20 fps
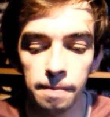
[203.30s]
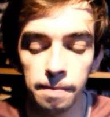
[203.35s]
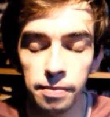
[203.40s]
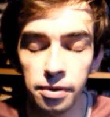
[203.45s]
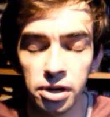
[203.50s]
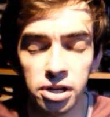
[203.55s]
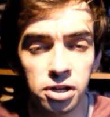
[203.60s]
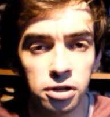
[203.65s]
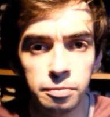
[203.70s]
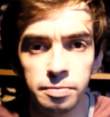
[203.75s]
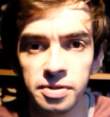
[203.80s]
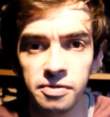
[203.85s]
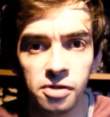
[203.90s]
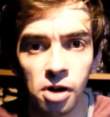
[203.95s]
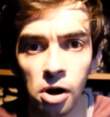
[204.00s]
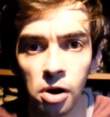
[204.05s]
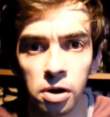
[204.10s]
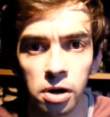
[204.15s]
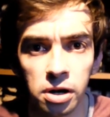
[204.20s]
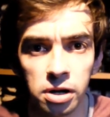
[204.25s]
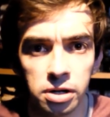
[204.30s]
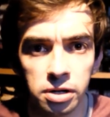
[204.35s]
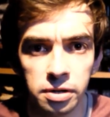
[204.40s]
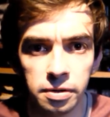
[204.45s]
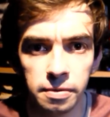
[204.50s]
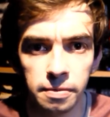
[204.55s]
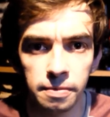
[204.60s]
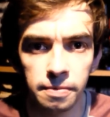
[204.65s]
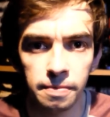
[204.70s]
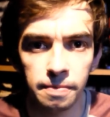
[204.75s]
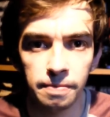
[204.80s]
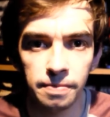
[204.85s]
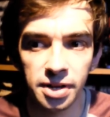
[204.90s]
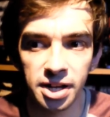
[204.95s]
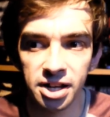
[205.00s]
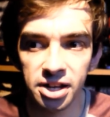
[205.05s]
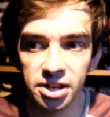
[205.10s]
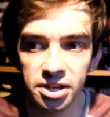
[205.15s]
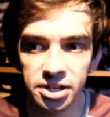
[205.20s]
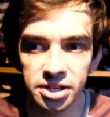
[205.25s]
But you'd be wrong,
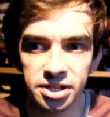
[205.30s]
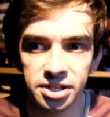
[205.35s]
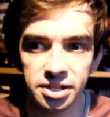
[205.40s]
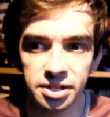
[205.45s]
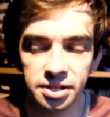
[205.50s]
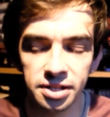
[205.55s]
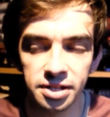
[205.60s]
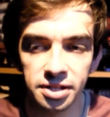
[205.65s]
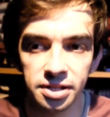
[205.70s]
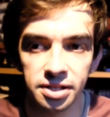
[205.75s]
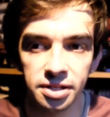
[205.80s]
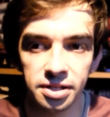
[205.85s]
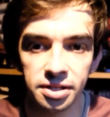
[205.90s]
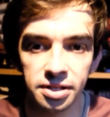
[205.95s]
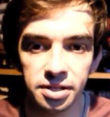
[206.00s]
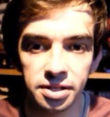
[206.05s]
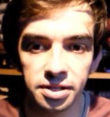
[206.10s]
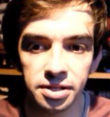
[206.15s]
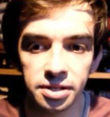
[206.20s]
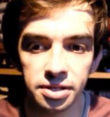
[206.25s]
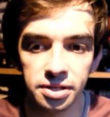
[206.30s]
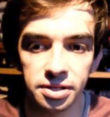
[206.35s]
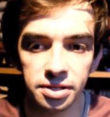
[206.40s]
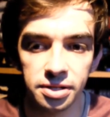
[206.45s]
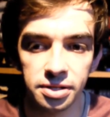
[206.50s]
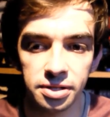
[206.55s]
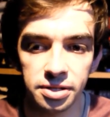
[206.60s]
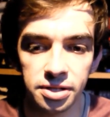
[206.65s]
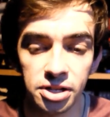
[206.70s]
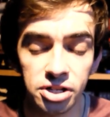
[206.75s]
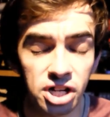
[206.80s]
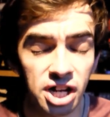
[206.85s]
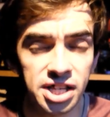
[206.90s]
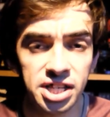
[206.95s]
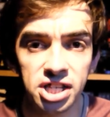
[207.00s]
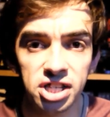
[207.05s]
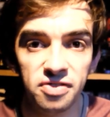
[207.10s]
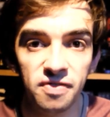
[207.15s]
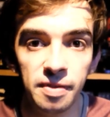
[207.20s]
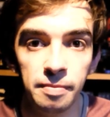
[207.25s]
because the
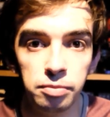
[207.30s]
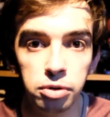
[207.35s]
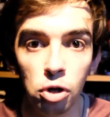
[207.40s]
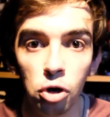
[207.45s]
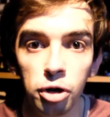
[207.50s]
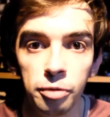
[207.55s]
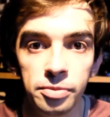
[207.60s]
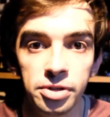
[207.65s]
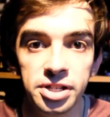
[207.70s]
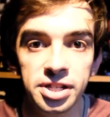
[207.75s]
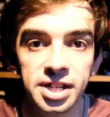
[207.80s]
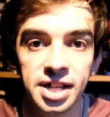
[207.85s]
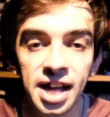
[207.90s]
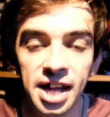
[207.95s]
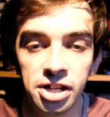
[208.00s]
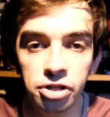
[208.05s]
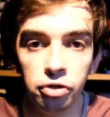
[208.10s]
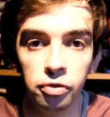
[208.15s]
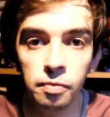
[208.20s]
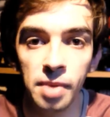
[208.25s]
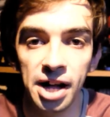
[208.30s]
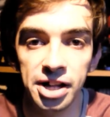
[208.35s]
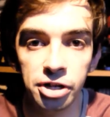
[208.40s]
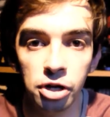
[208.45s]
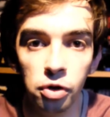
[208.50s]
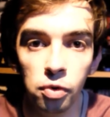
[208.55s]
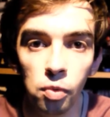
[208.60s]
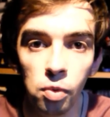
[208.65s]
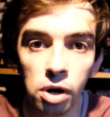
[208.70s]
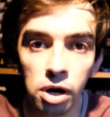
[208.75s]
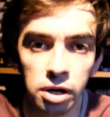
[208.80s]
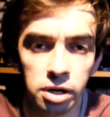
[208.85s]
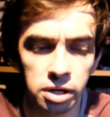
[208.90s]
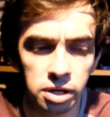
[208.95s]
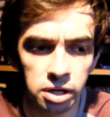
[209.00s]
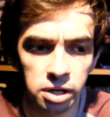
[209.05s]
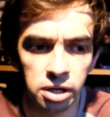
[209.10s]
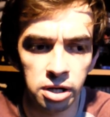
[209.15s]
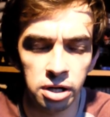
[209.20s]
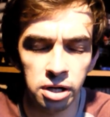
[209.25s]
chances of employment in Angel Meadow were
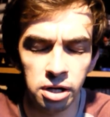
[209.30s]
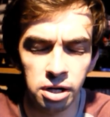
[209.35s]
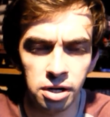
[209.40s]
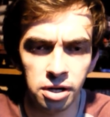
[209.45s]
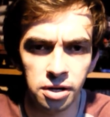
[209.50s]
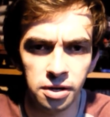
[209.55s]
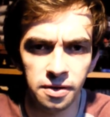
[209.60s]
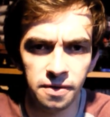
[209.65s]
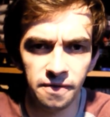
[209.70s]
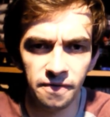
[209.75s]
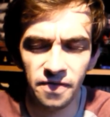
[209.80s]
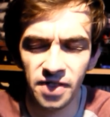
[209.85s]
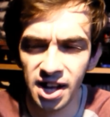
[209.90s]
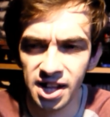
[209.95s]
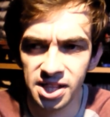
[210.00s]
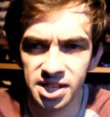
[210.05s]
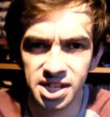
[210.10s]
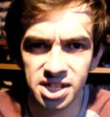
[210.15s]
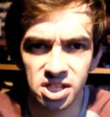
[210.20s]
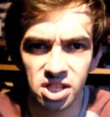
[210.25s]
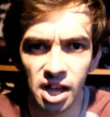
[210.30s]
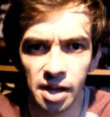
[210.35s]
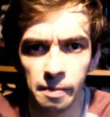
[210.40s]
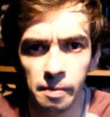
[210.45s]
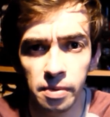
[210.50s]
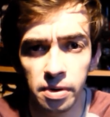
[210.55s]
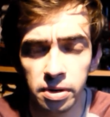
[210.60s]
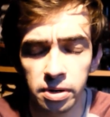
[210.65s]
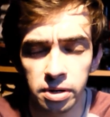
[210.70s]
fairly slim.